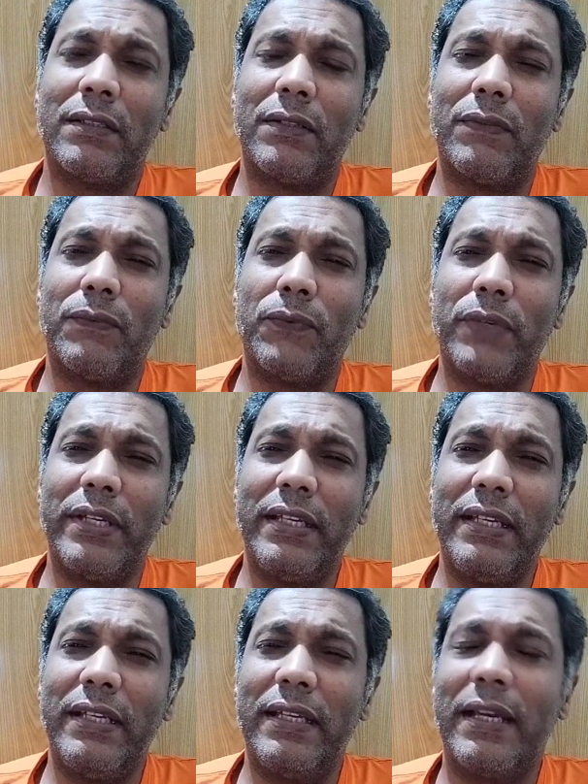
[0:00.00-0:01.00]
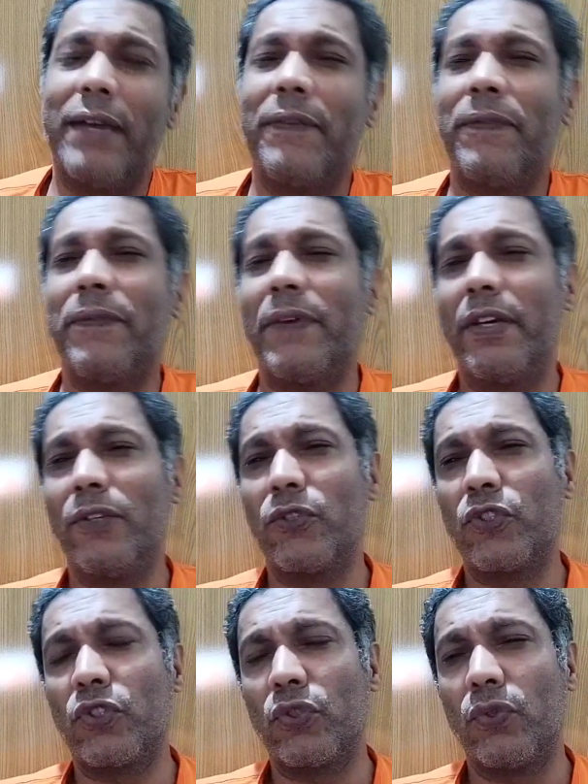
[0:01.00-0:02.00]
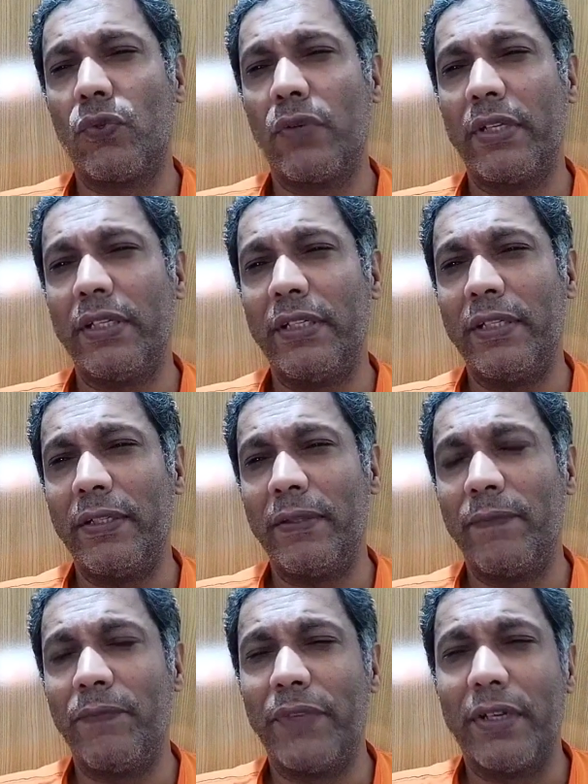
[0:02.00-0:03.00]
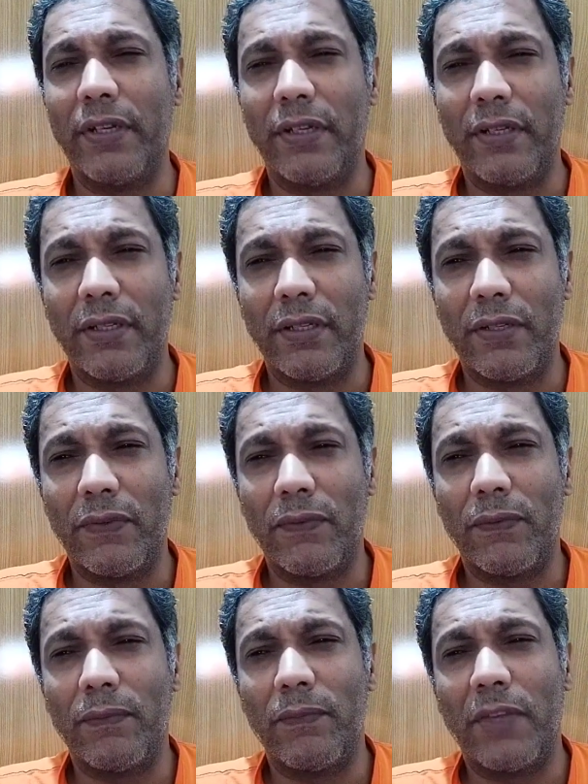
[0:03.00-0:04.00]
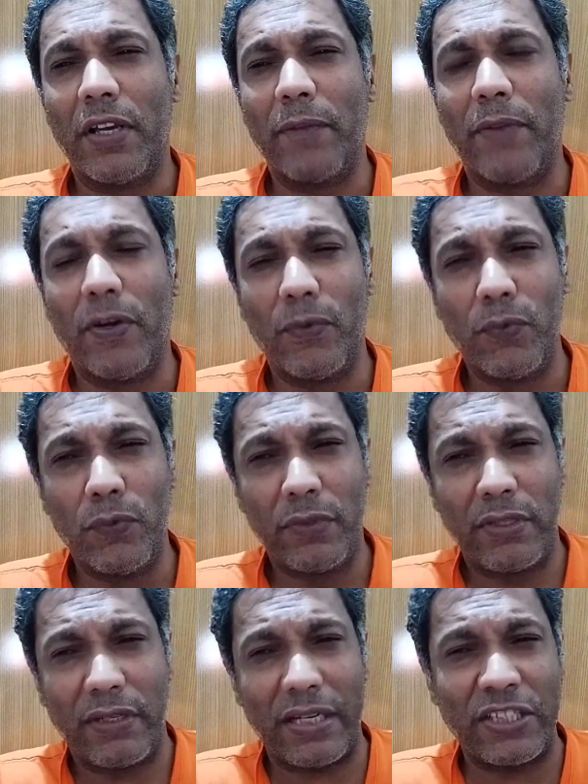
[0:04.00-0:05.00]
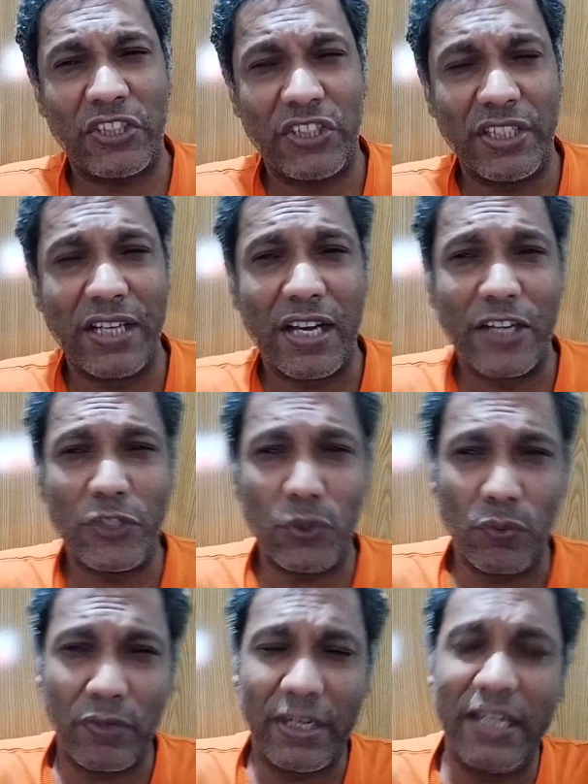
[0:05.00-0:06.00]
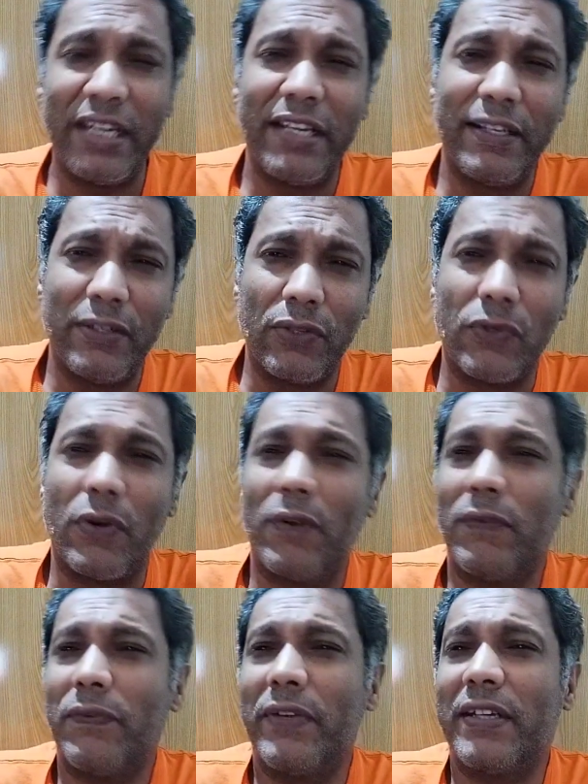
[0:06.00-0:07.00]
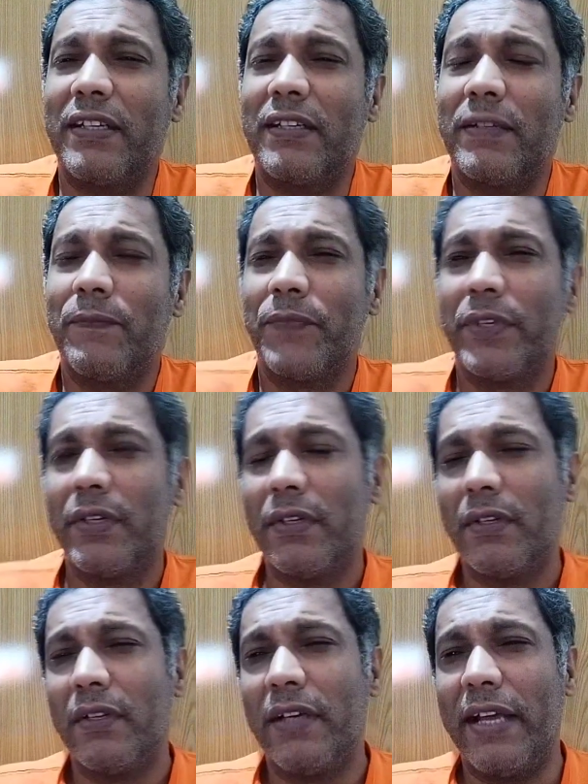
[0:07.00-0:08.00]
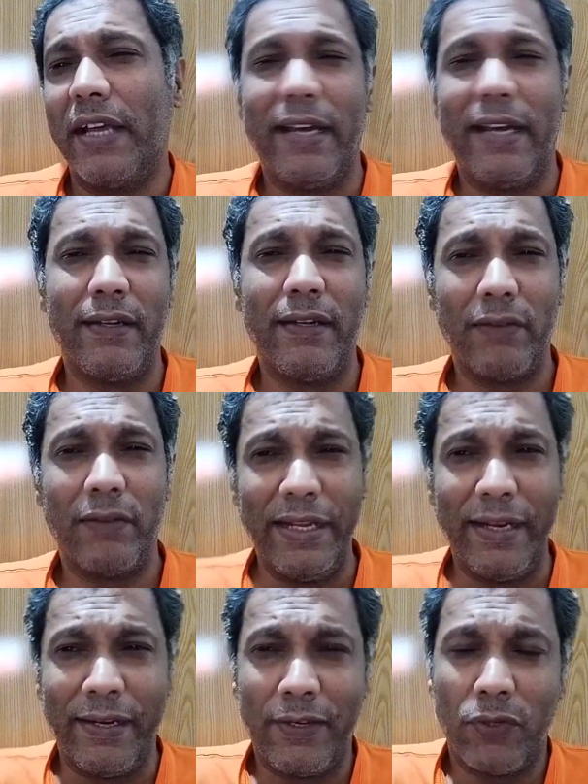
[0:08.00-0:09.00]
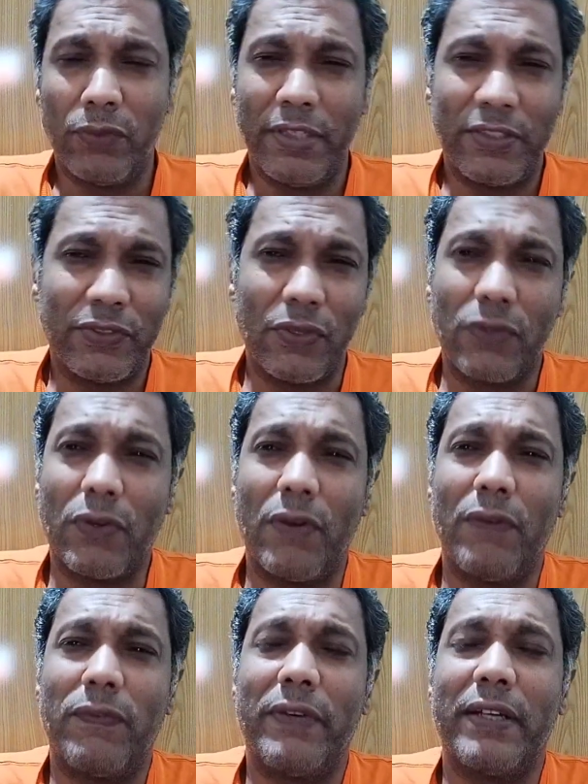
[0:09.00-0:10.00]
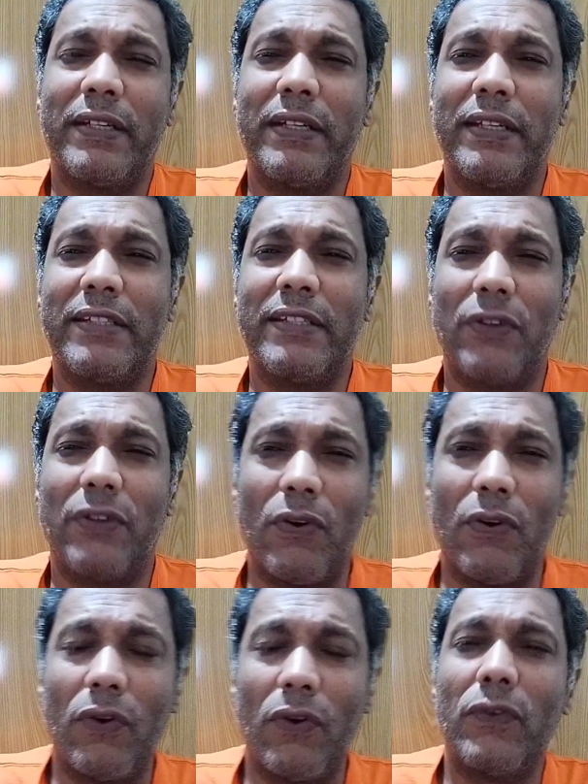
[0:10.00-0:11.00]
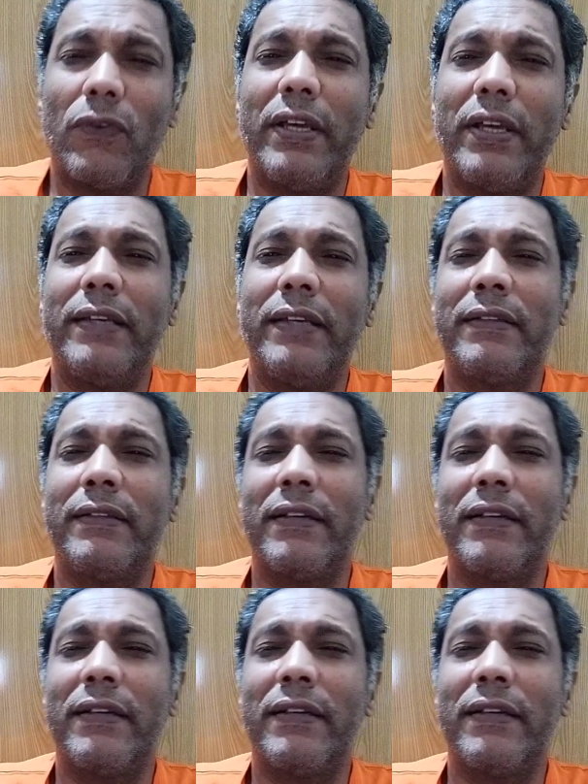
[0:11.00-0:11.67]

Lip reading: we have a new story about Russia-Ukraine conflict. And linked to this conflict is the ongoing